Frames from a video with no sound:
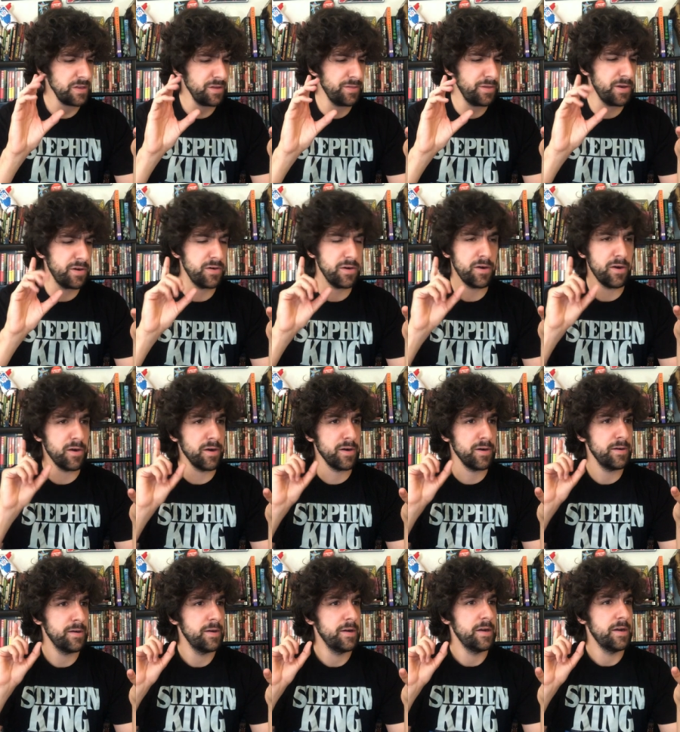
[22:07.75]
There
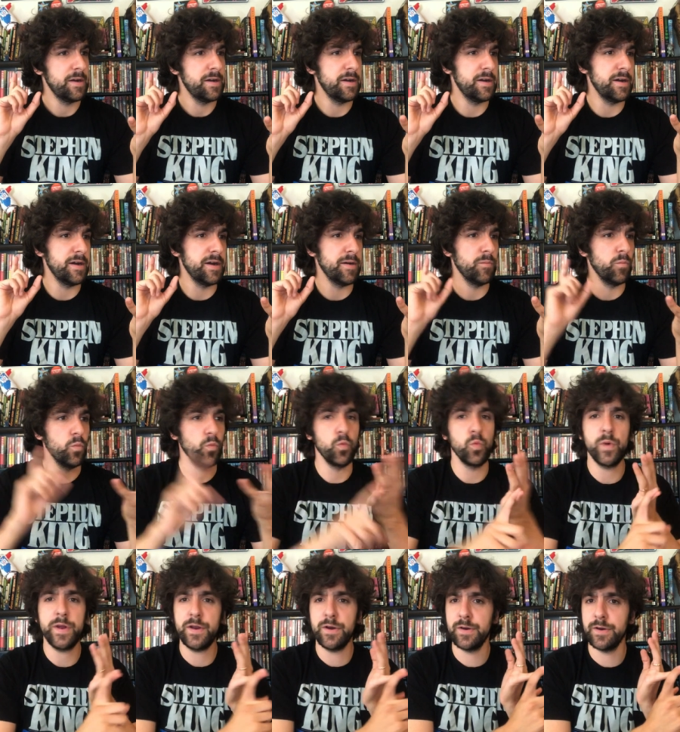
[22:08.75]
are um,
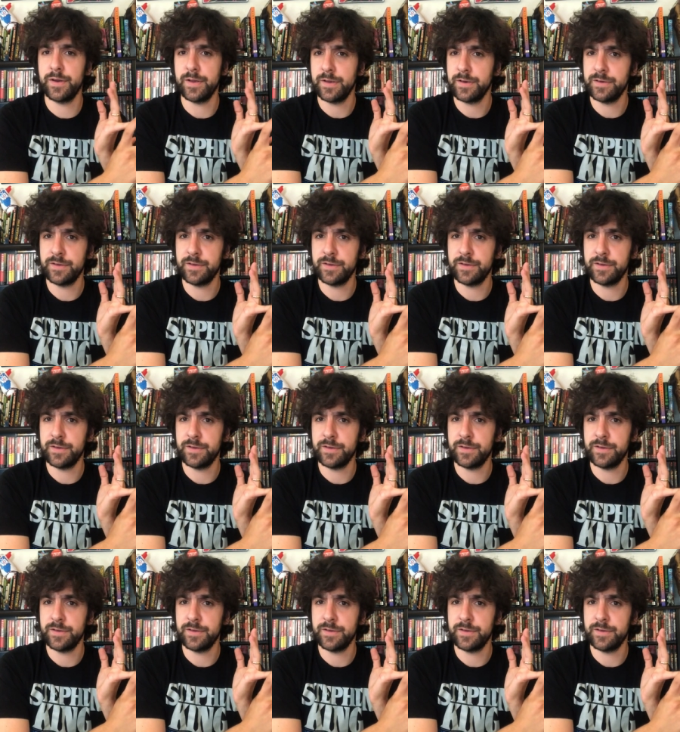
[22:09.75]
weird